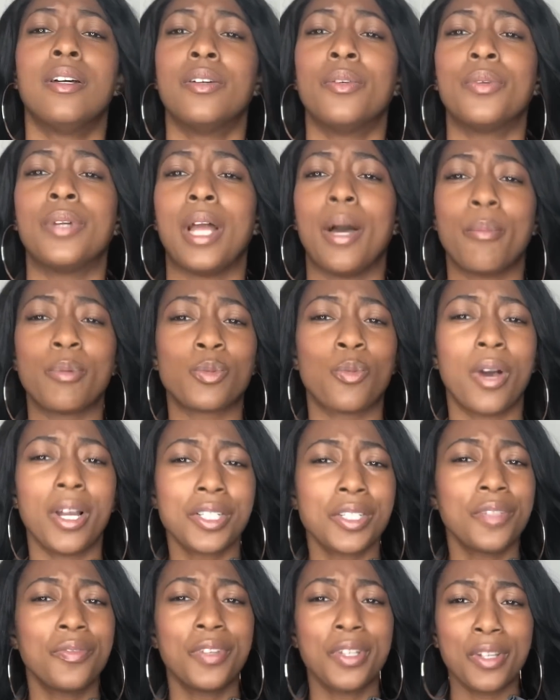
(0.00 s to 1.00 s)
when I was
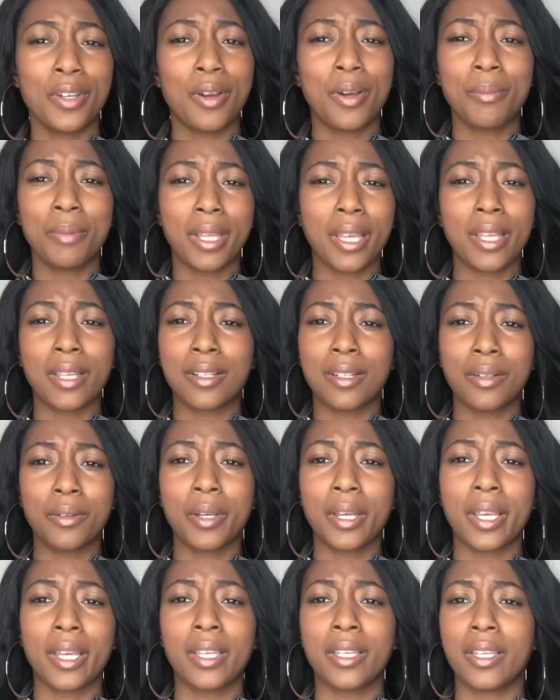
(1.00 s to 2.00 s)
watching the video, I'm like,
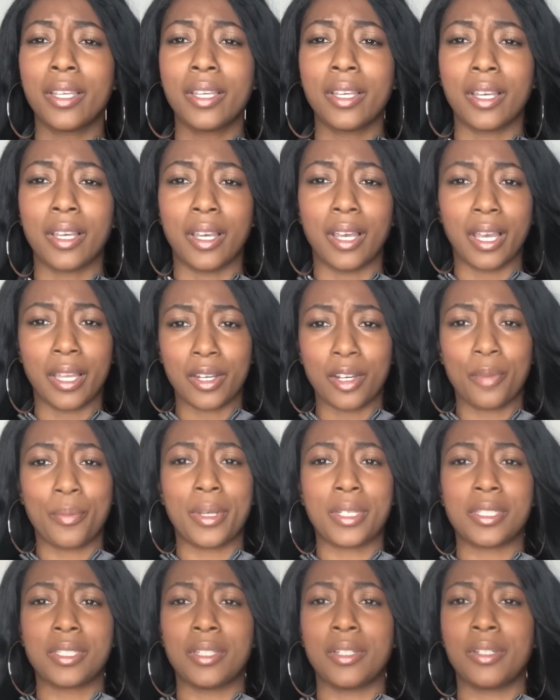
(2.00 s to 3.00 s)
okay, yeah, I know
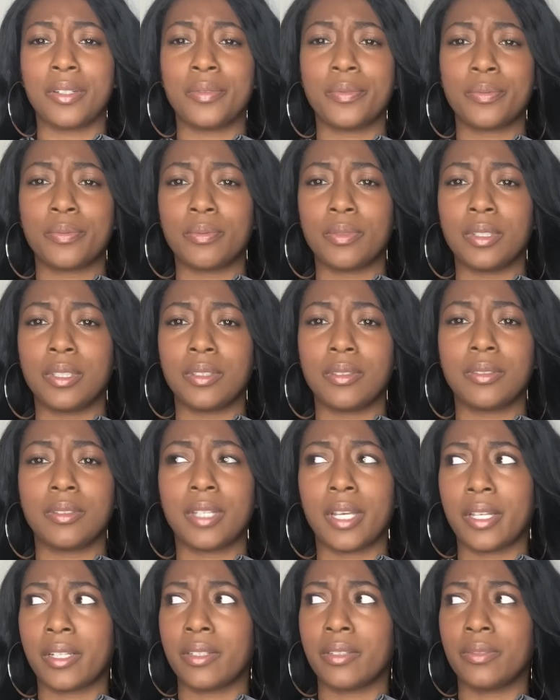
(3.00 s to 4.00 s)
myself. What
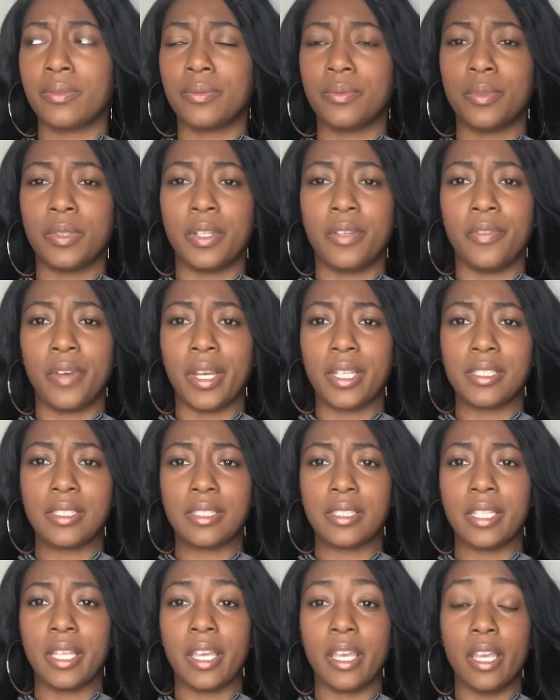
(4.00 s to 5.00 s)
kind of advice
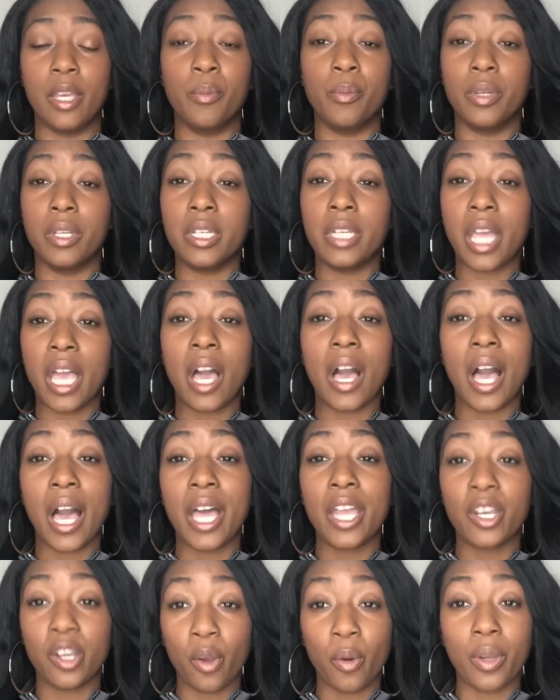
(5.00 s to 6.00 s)
is that? But now
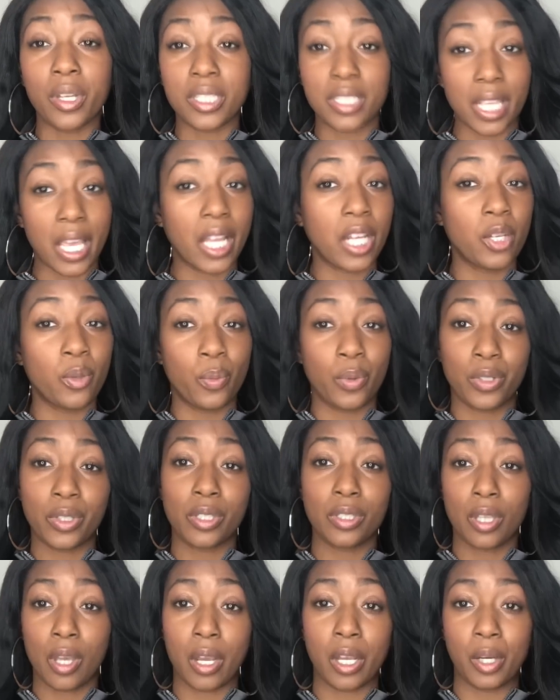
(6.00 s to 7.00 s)
I know exactly what
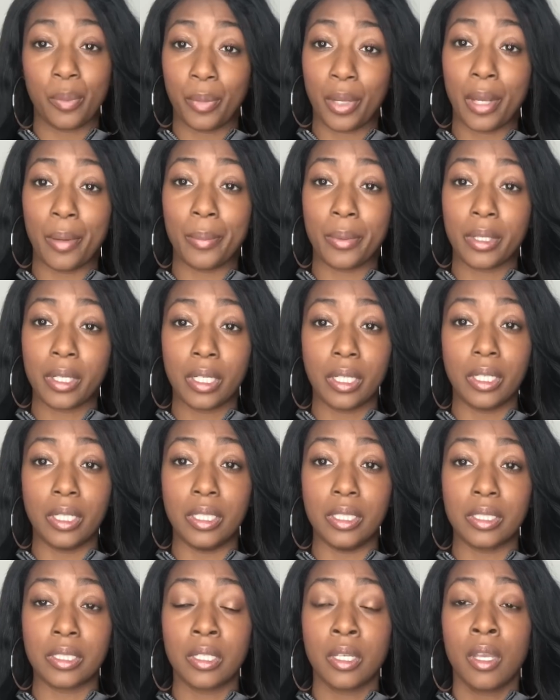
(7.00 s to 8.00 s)
they're talking about
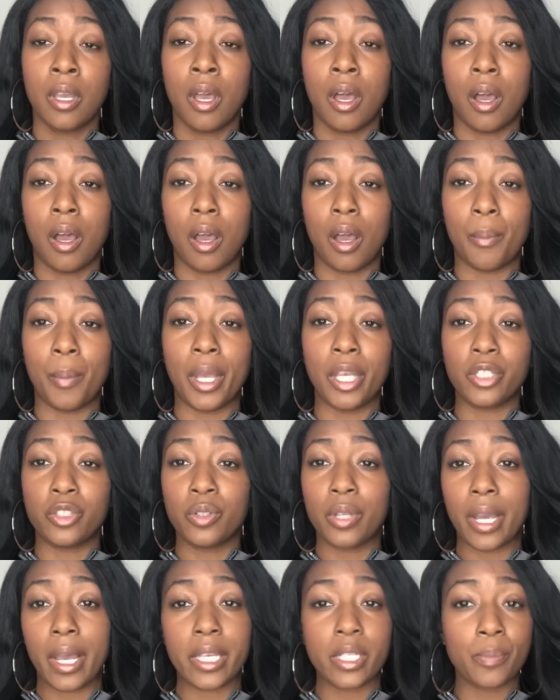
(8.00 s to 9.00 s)
because, as you
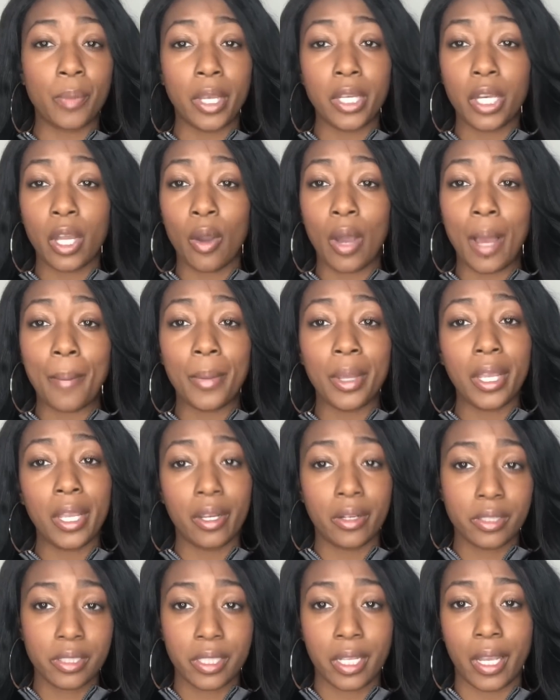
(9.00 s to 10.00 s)
guys may know, I'm a
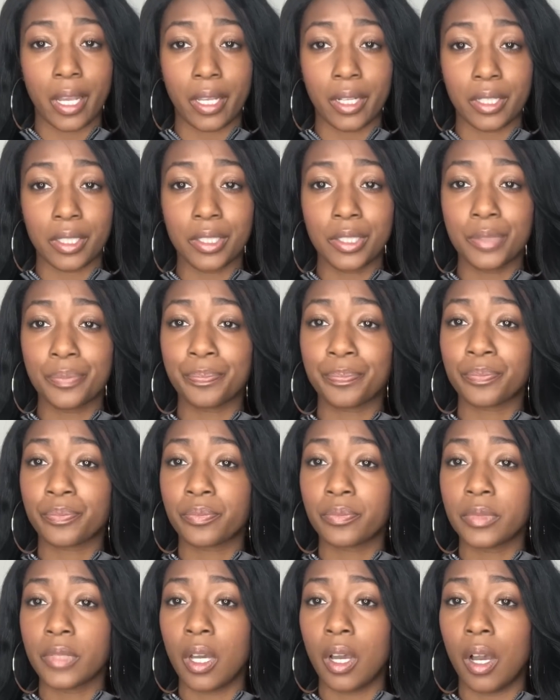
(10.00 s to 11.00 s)
hairstylist.
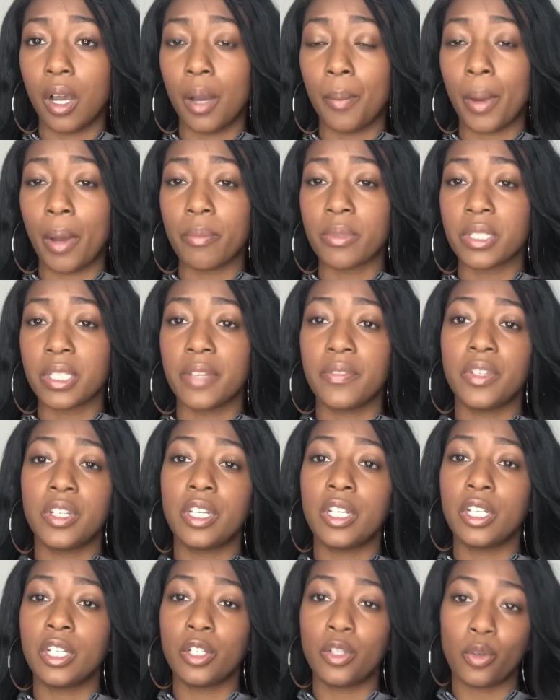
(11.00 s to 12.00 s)
I was living
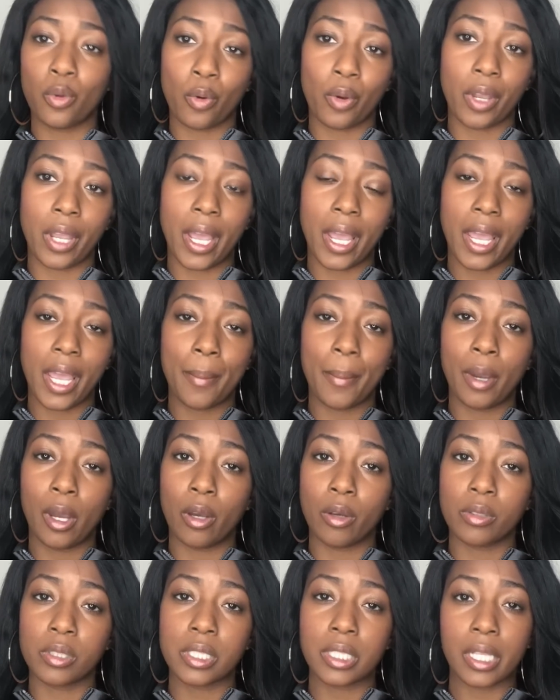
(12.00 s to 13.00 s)
in Illinois. I had my
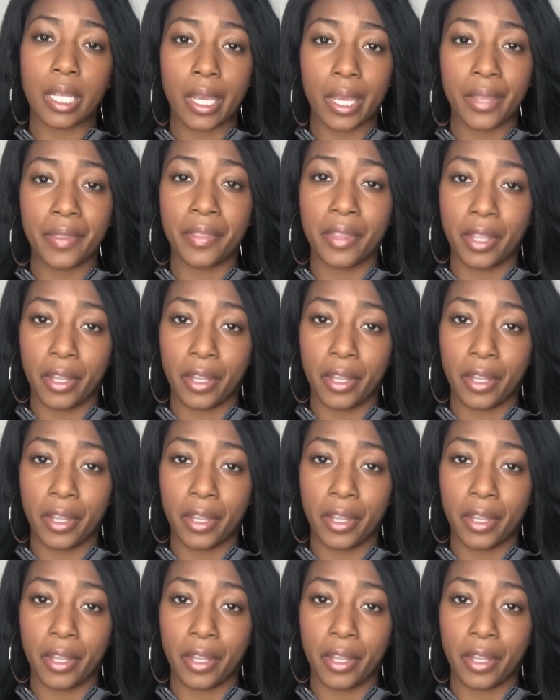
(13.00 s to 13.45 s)
own salon